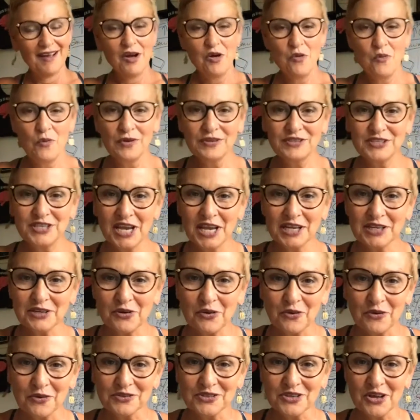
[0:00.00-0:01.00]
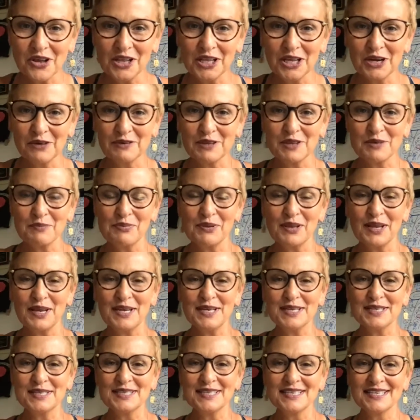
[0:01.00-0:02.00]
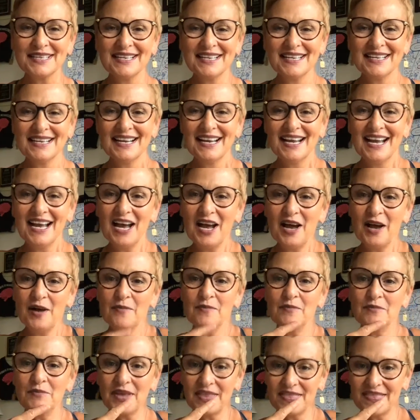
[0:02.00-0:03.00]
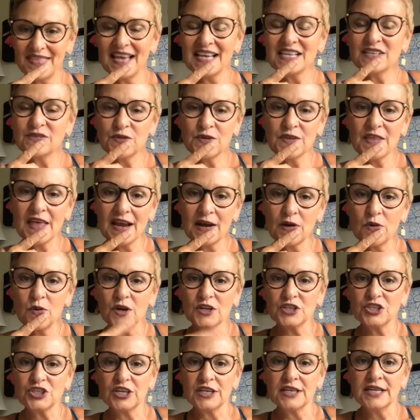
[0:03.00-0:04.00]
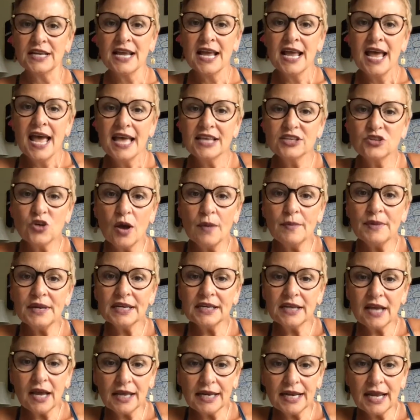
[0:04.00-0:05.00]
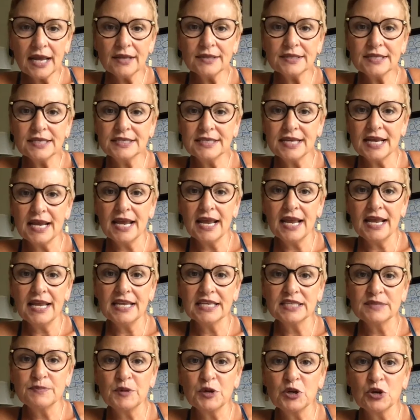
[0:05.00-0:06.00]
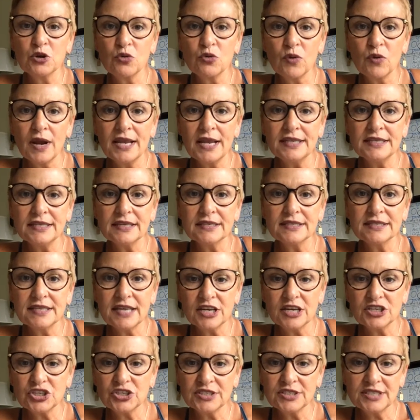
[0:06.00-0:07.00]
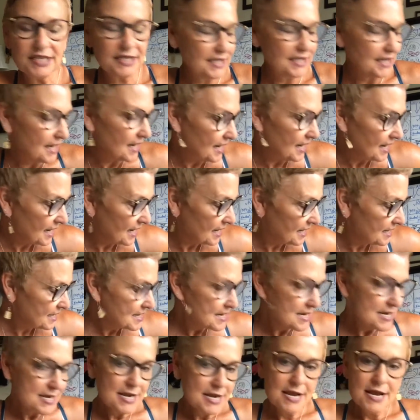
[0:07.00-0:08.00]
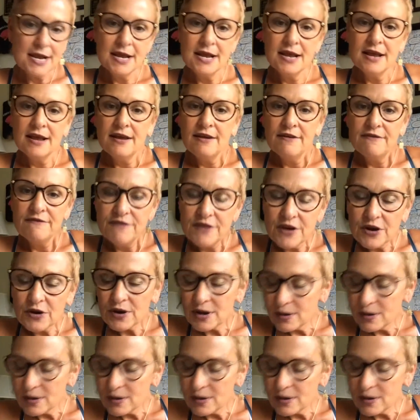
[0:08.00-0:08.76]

with tentacles all over the place. But thanks for that question. And so I'm going to cut out today. It's been a great session today. Very